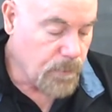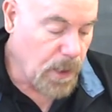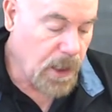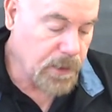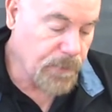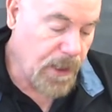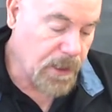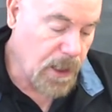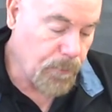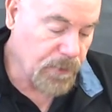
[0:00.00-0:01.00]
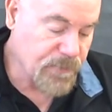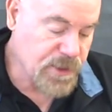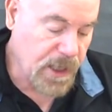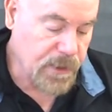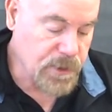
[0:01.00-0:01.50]
But in that couple of
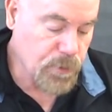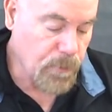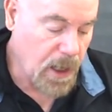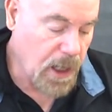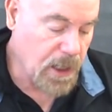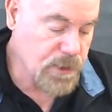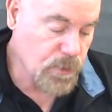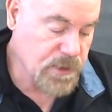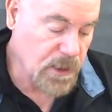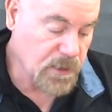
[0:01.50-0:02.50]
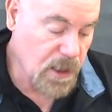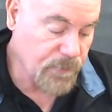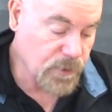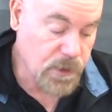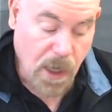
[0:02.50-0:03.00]
seconds when my eyes was
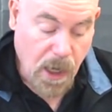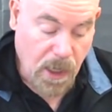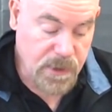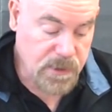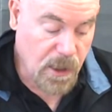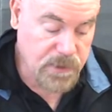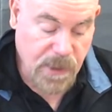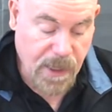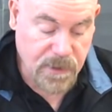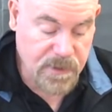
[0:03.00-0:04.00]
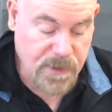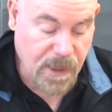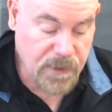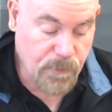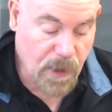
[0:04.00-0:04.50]
uncovered, I saw Dan
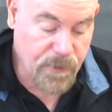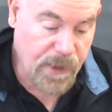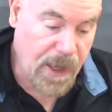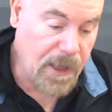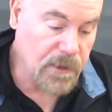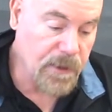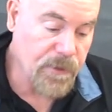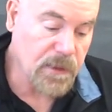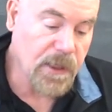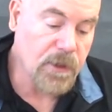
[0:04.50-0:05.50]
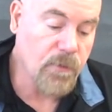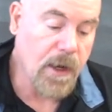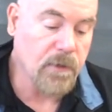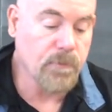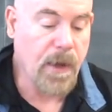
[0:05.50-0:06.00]
standing by the alley that led
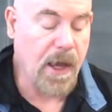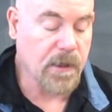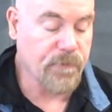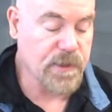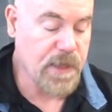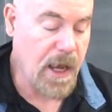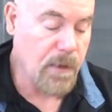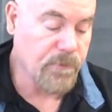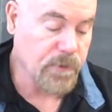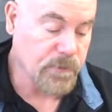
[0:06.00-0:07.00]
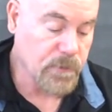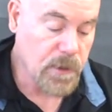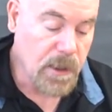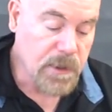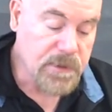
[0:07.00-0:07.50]
around back of the tavern.
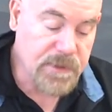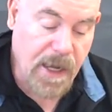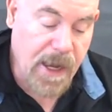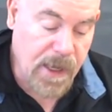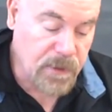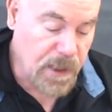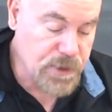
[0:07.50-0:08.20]
"Dan!" I